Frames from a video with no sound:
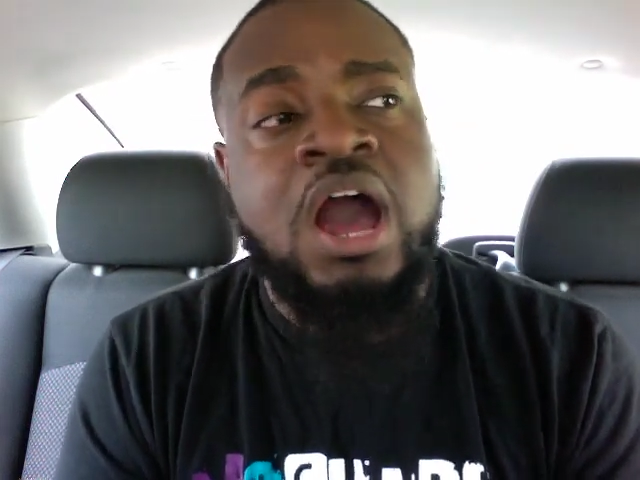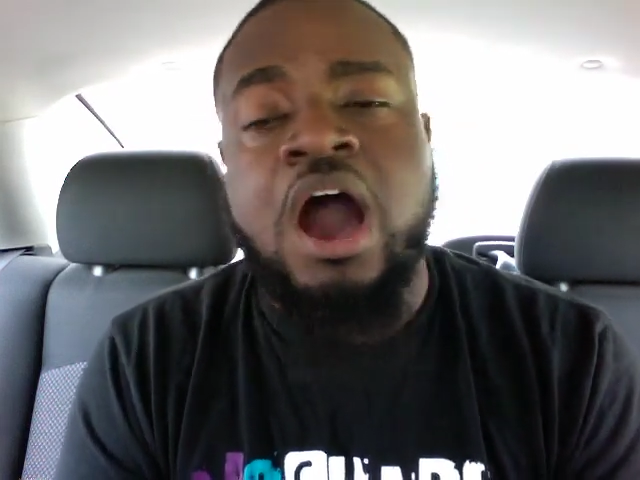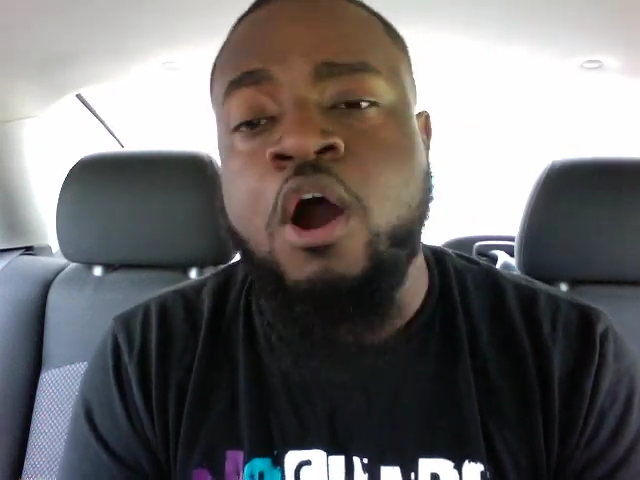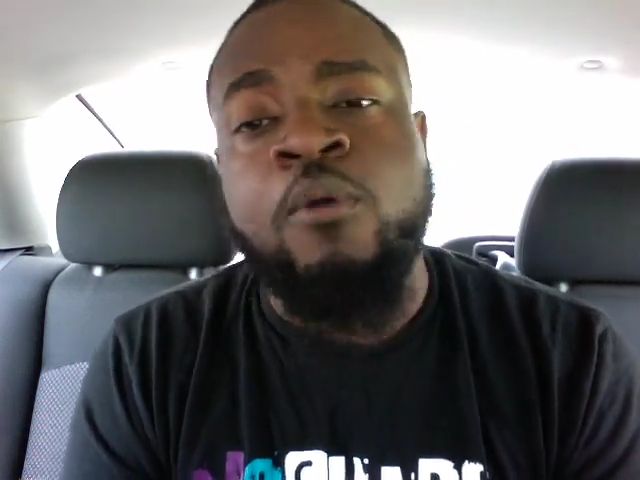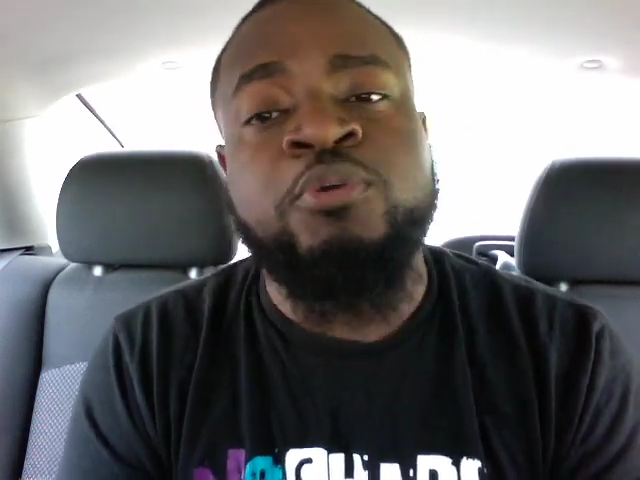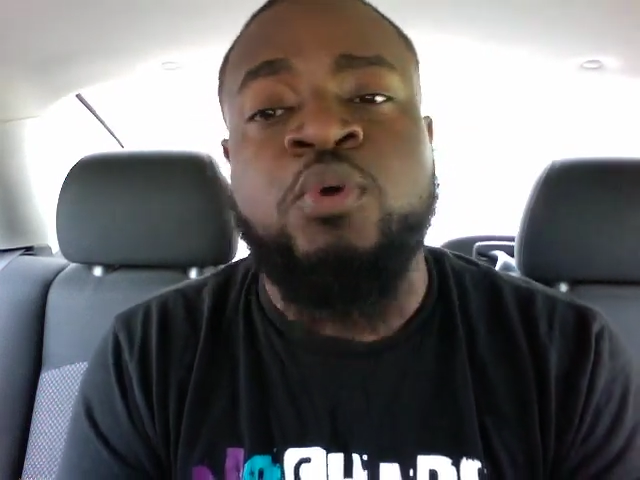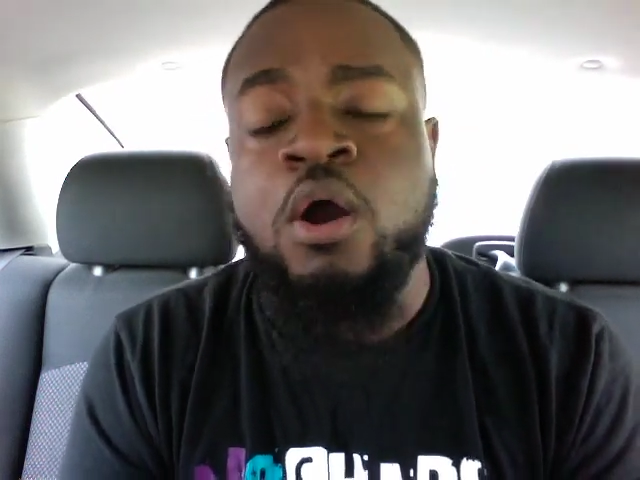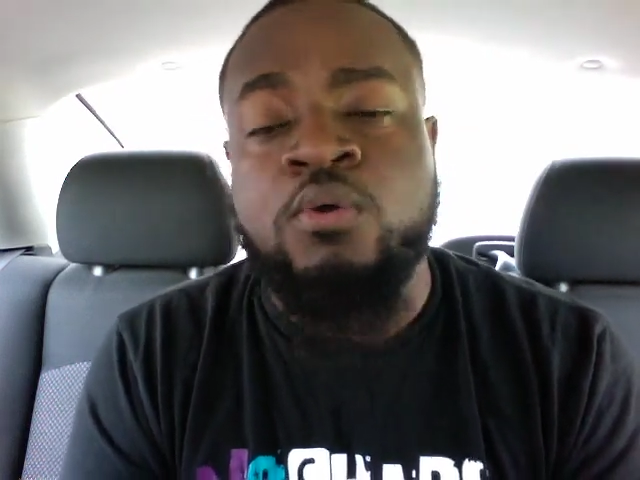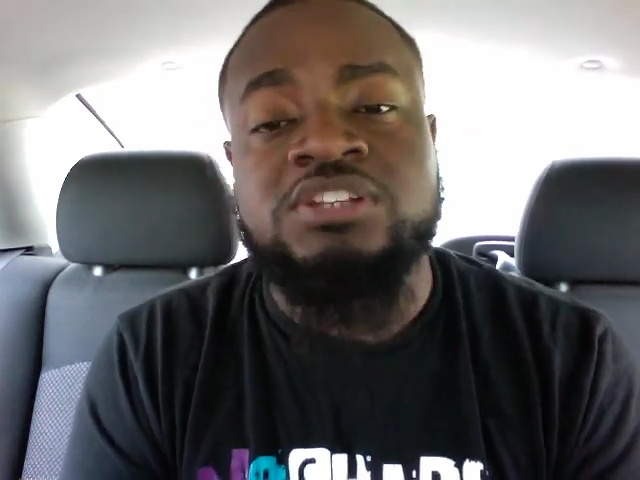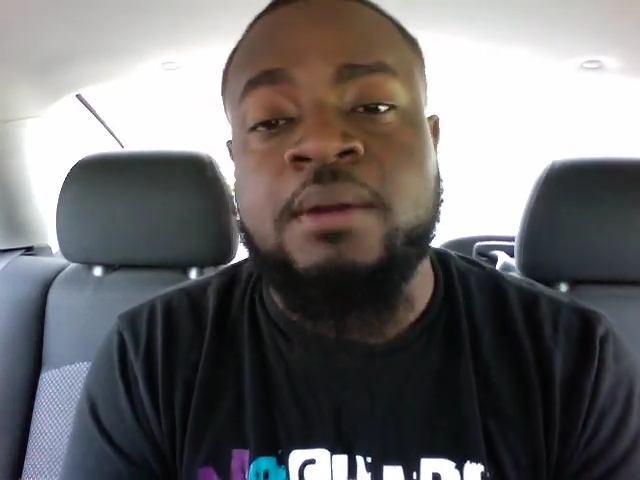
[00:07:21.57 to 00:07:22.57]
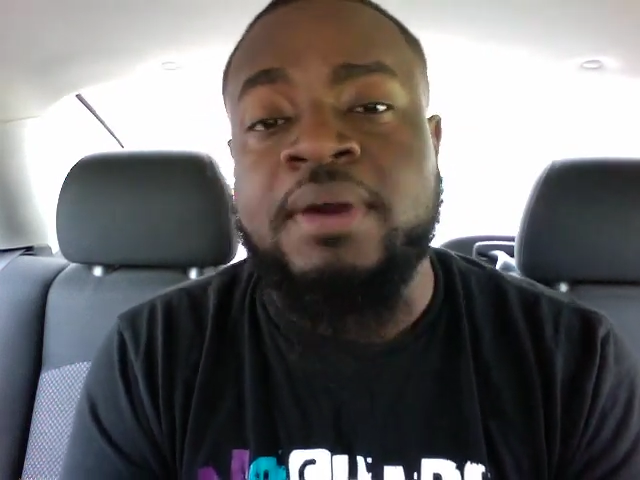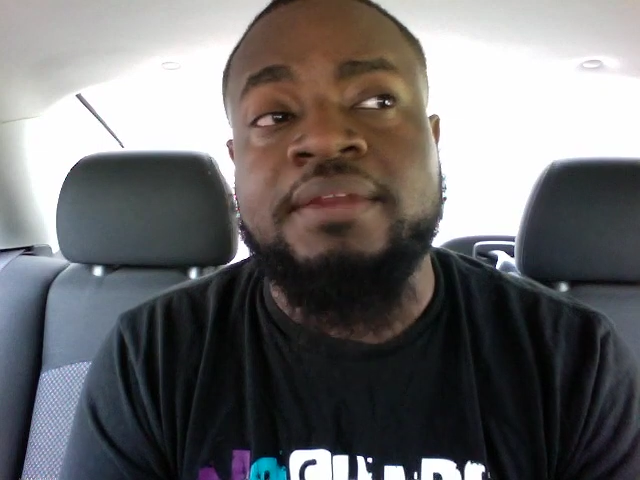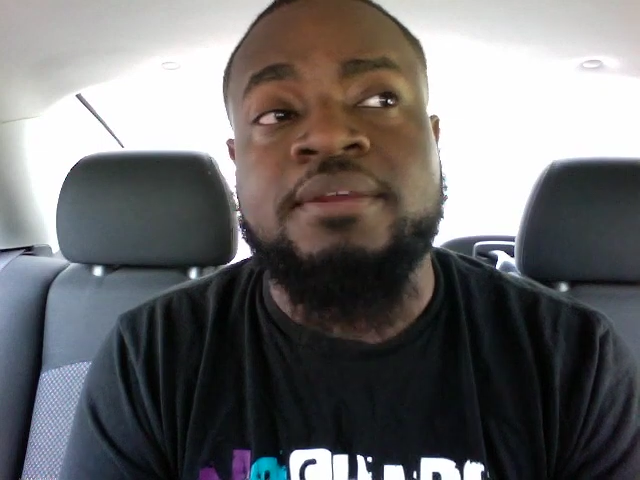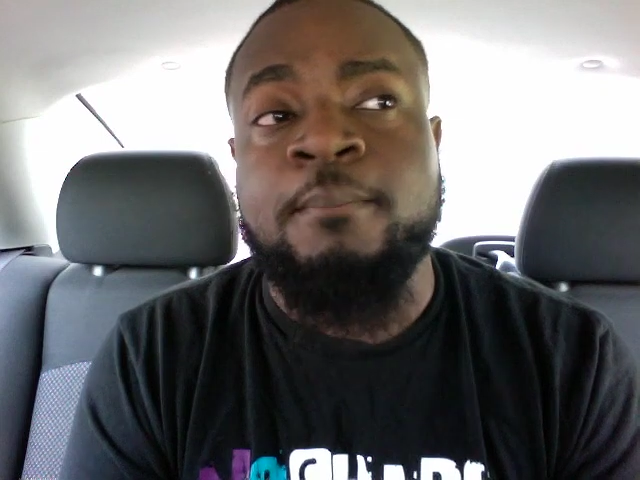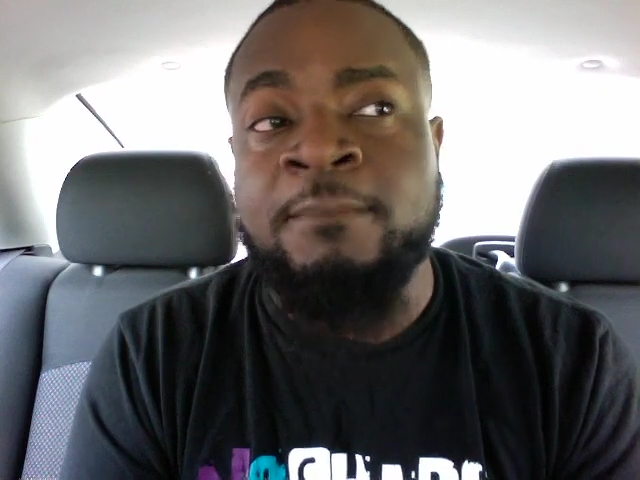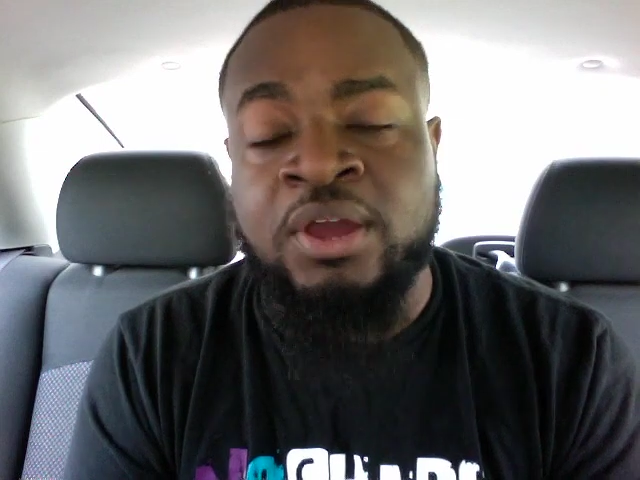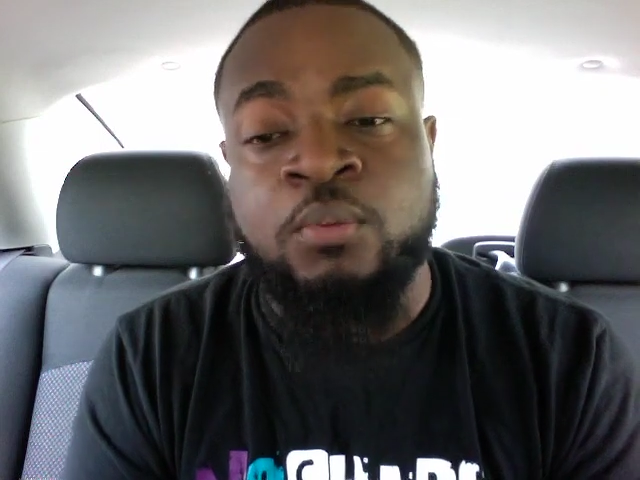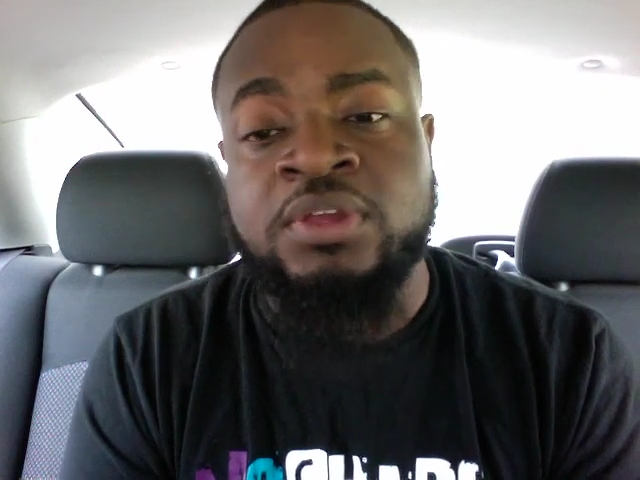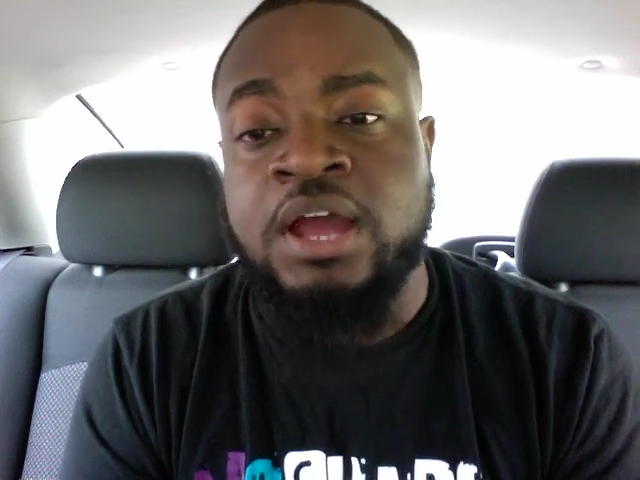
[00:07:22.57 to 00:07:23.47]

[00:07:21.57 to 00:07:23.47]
I hope you hoes are about to melt when